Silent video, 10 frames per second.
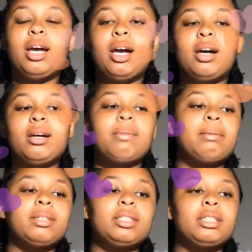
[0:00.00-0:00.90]

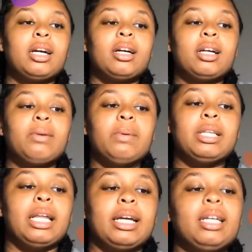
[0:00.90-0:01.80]
I'm gonna start
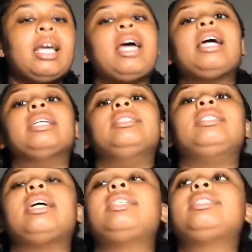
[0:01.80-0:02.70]
with like
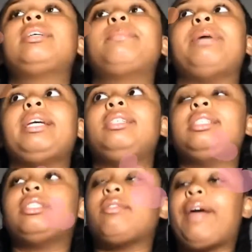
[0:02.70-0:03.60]
just the
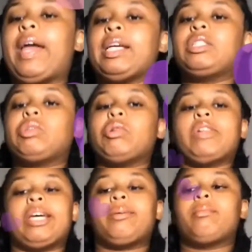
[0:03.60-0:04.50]
basics of high school.
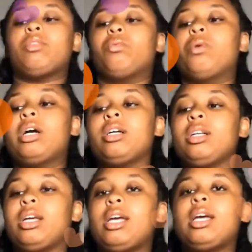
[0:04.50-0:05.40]
Like,
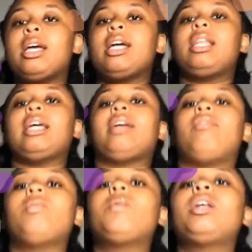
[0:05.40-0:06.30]
one, like if
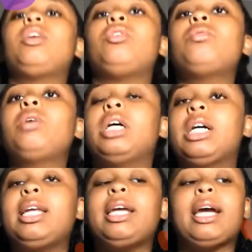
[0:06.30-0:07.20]
you want to do
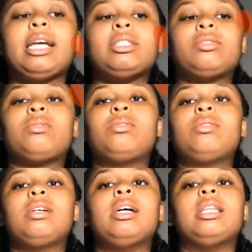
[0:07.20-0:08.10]
good in high
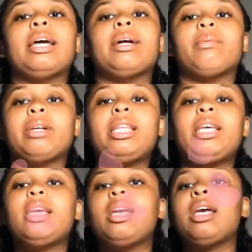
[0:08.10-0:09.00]
school, like
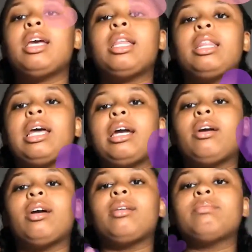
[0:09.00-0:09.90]
really, like
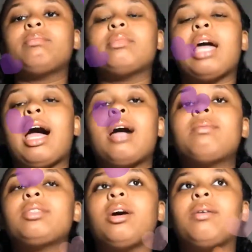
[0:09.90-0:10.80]
I
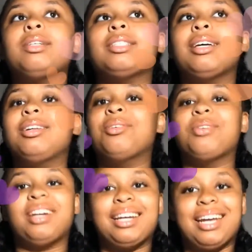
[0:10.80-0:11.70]
was always
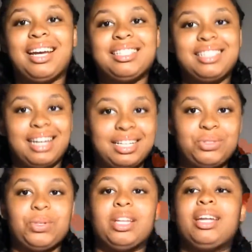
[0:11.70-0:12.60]
unorganized in high
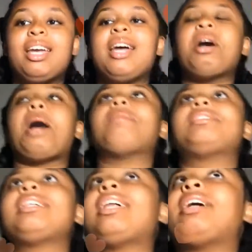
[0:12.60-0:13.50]
school. Like I would
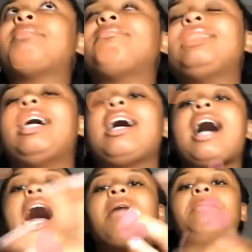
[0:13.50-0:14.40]
say, like
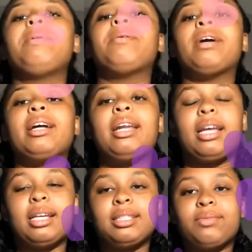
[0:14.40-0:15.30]
I would be
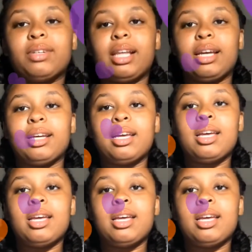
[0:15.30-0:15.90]
organized for like